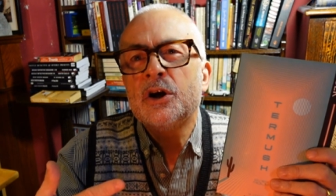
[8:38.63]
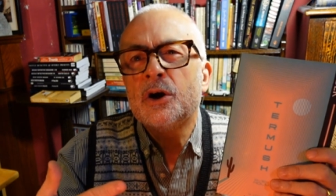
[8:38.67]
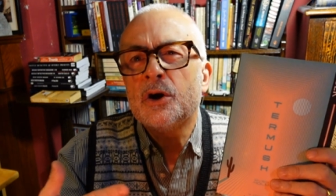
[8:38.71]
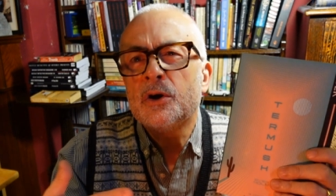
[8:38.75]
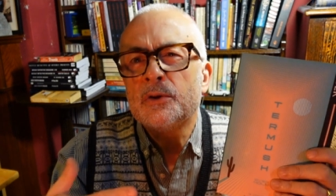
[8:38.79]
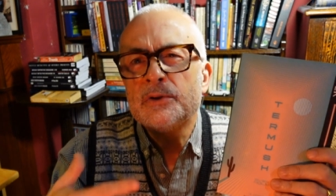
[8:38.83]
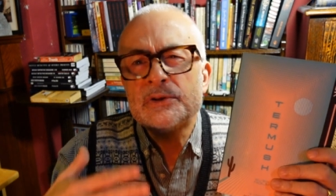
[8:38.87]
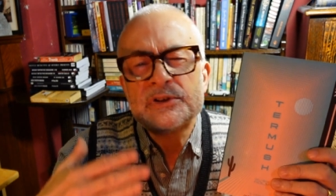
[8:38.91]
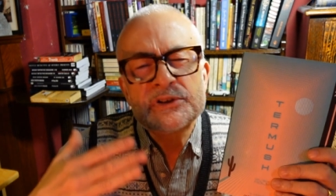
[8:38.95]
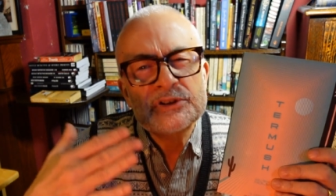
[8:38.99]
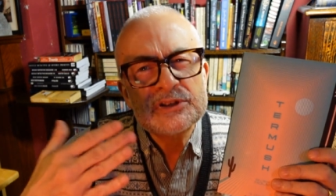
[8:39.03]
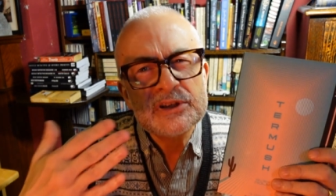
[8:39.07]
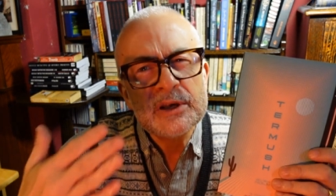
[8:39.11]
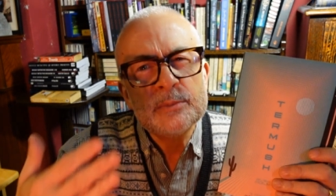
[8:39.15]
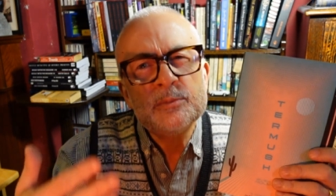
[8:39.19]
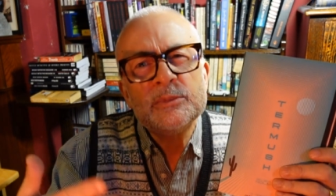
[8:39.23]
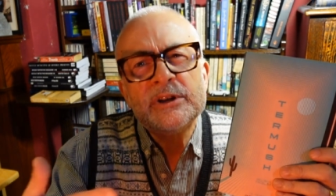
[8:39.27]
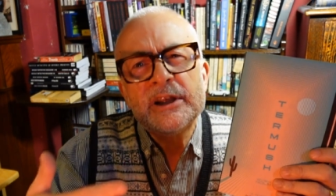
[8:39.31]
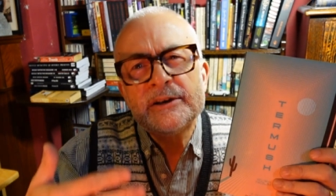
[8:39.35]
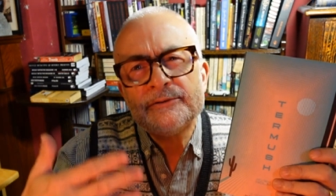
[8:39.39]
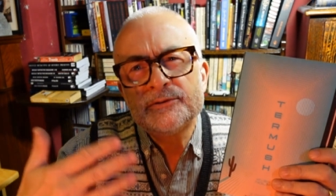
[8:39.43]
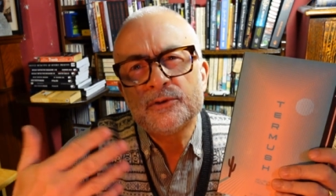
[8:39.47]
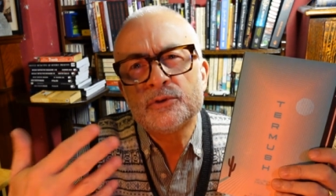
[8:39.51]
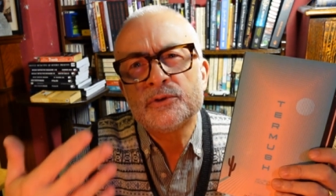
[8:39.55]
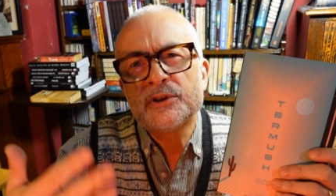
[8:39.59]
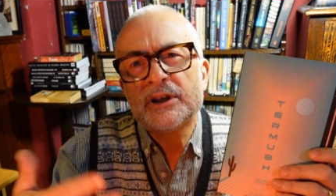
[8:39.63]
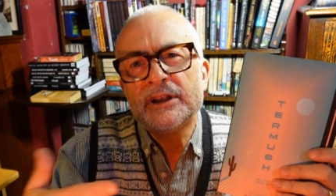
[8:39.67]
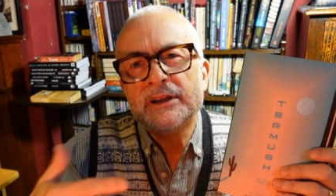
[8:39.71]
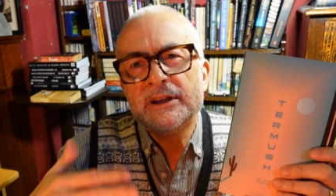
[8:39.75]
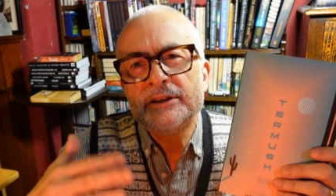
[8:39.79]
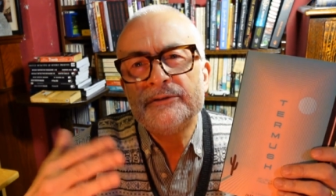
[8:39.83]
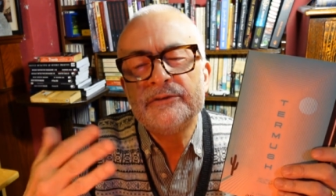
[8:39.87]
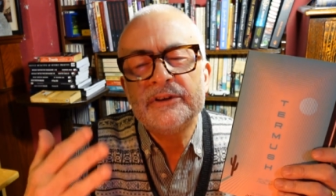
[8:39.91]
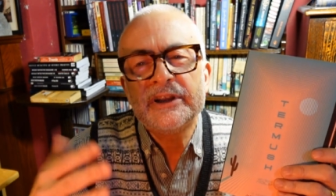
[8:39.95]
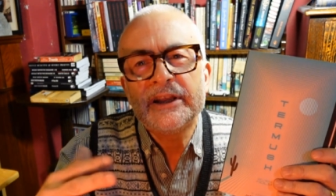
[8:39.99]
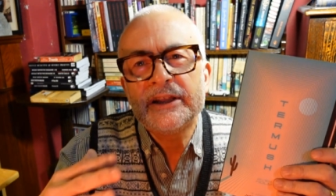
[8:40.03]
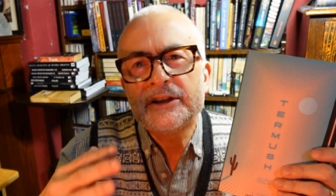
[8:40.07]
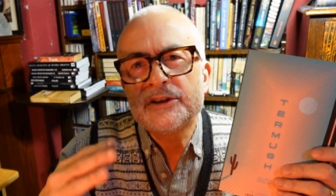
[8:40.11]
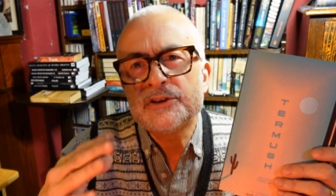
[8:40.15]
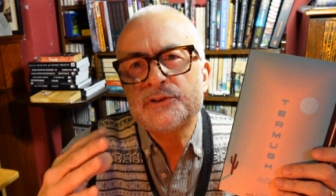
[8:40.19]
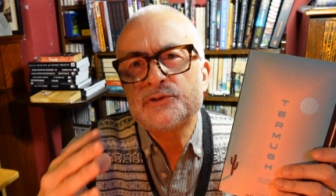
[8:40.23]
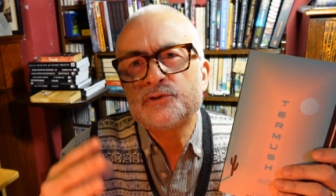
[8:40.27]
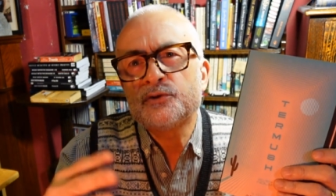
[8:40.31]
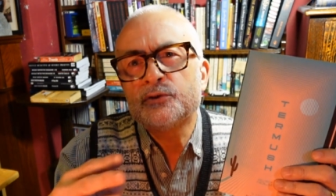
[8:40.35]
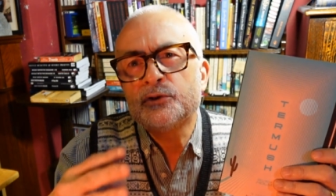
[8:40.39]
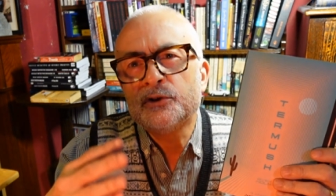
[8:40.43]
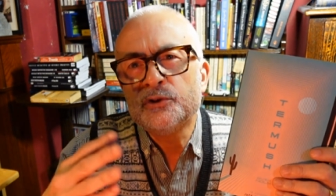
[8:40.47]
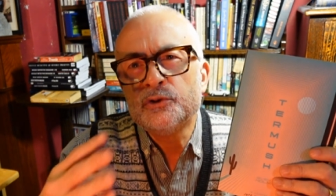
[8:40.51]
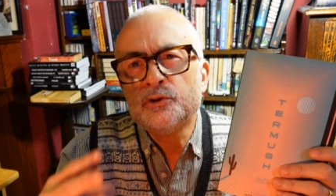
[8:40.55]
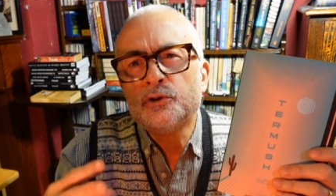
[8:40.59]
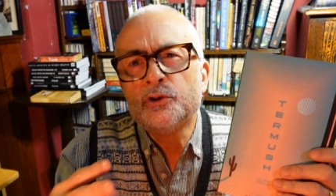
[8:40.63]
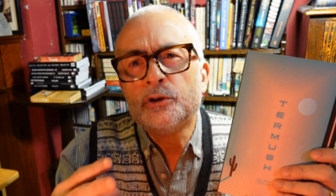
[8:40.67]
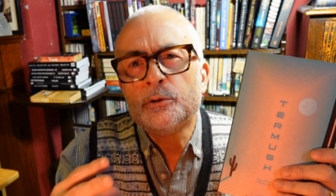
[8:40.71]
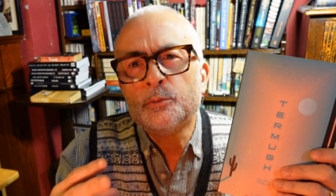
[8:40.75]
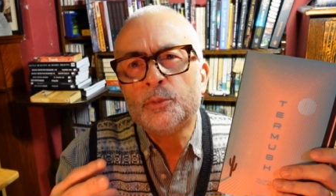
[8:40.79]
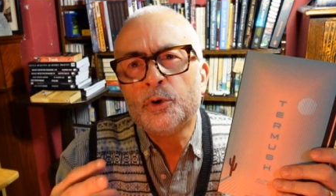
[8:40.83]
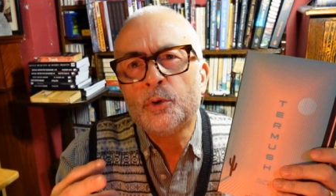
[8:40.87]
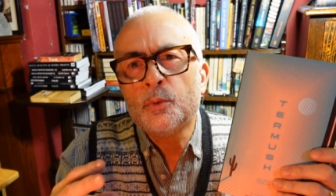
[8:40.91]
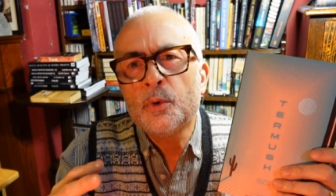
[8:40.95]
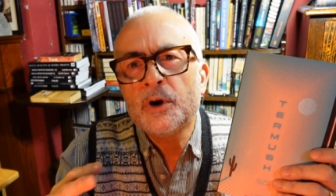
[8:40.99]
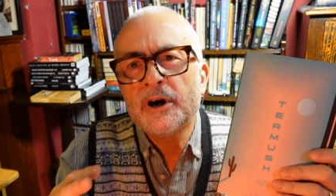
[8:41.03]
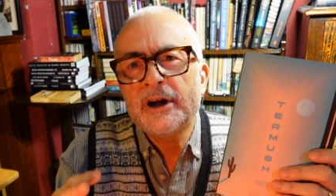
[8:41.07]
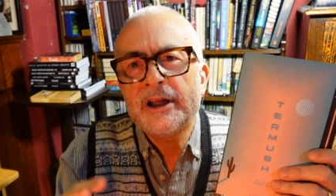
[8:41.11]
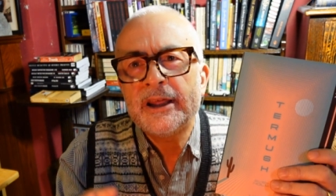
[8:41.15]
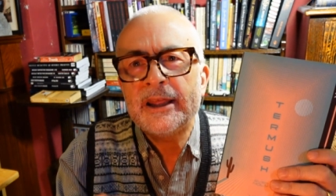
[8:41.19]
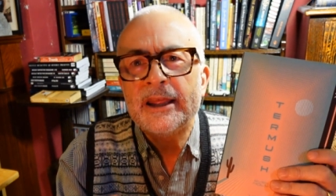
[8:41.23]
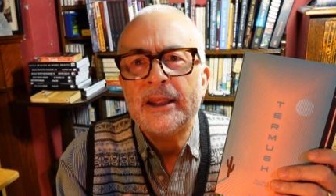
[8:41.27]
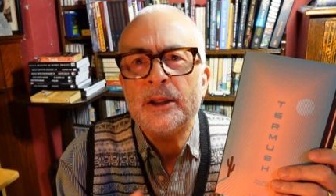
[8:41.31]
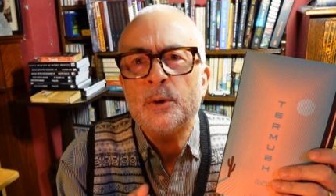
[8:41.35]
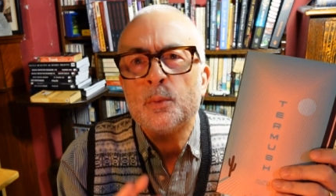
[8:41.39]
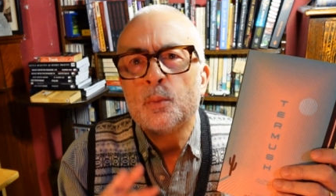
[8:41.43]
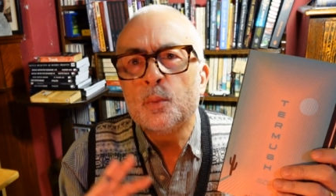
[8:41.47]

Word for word: on some level they're living in a sort of normal way